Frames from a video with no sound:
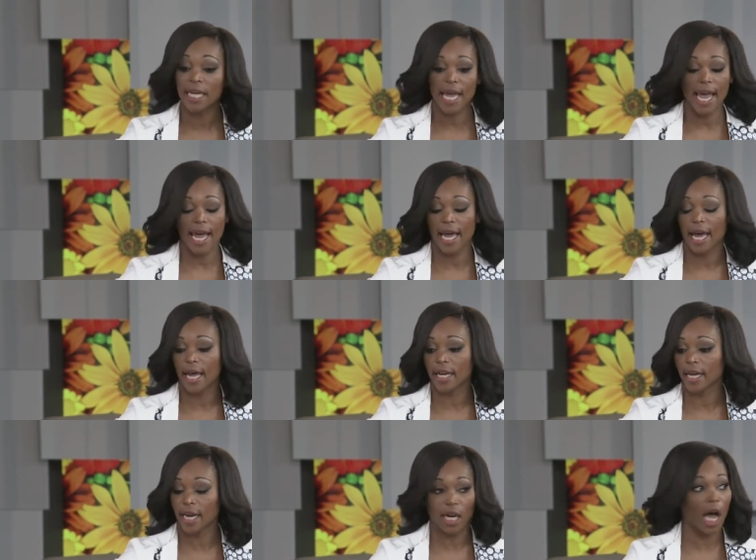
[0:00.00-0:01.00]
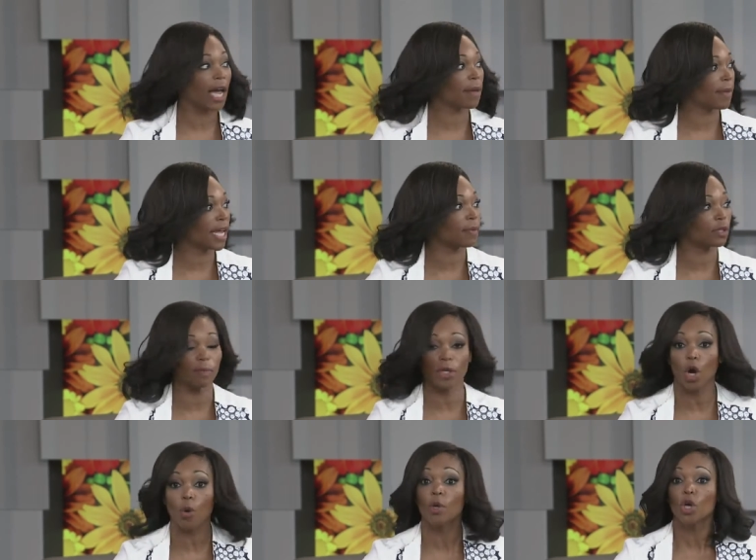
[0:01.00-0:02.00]
and and I'm able to be
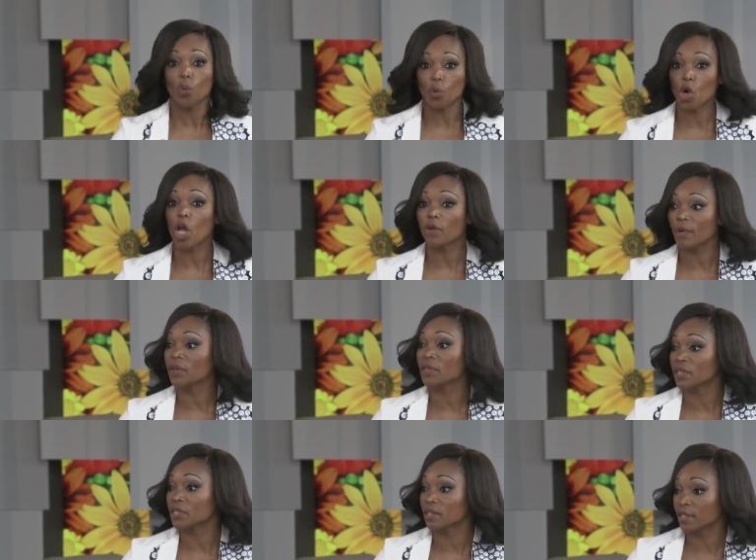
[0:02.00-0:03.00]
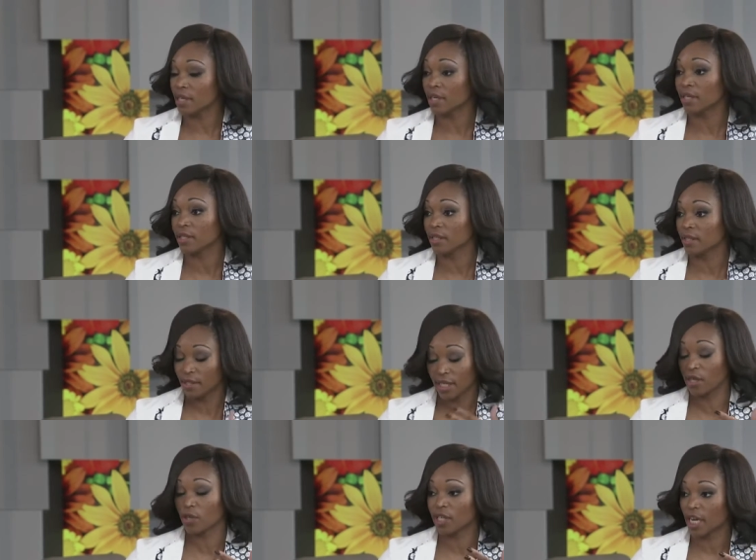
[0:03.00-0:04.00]
home. We're all around this the
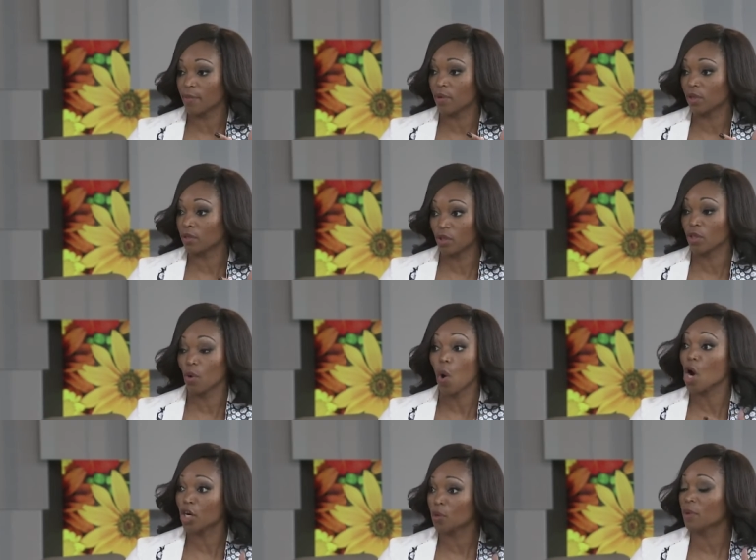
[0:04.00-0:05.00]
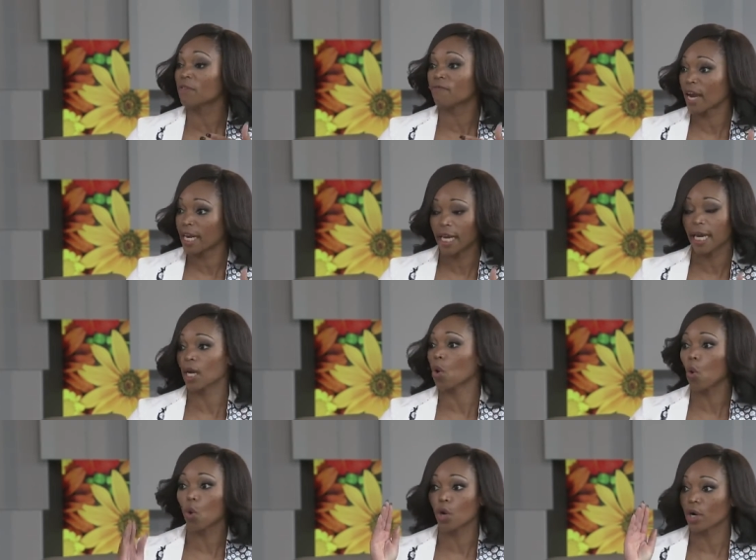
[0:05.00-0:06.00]
dinner table, you know, arguing, fighting,
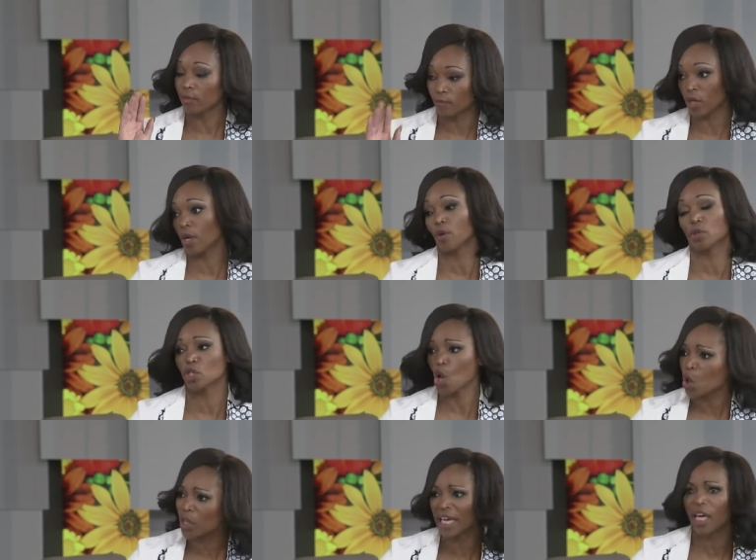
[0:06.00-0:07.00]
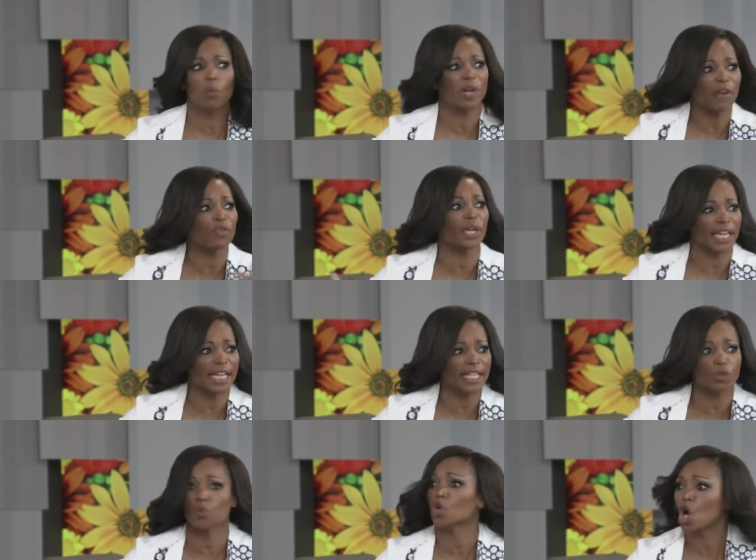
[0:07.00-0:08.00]
or you know, sulking, whatever it
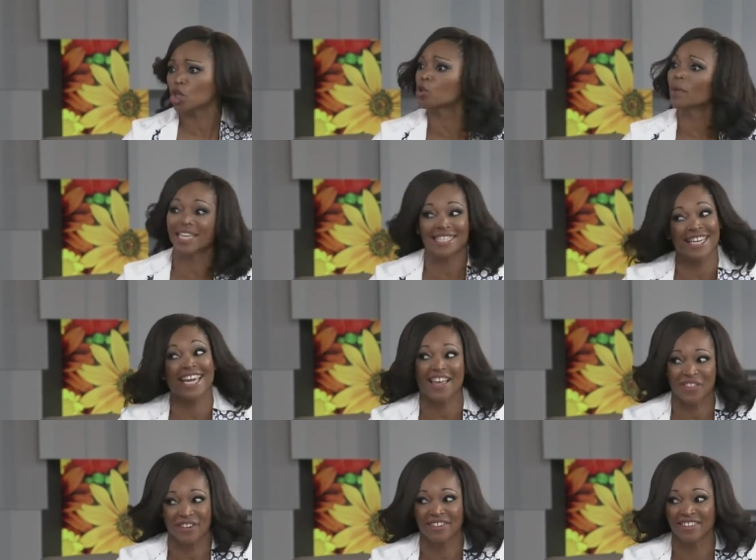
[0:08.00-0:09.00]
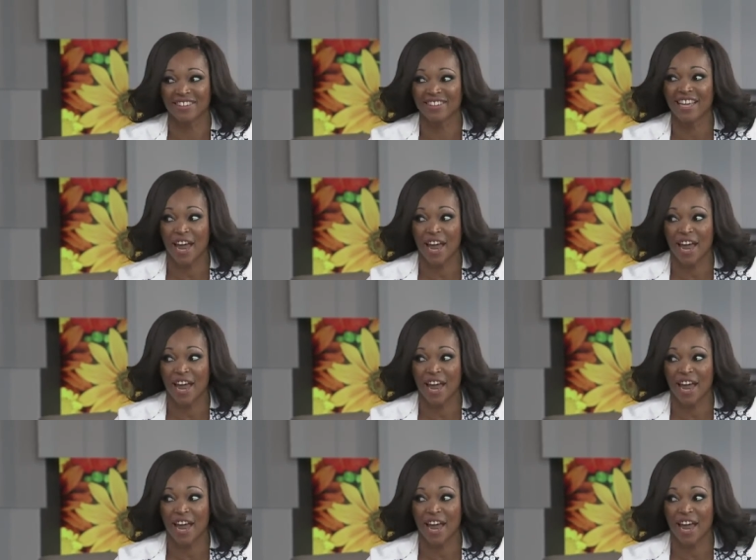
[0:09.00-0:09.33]
is. We're all doing it together. Well, you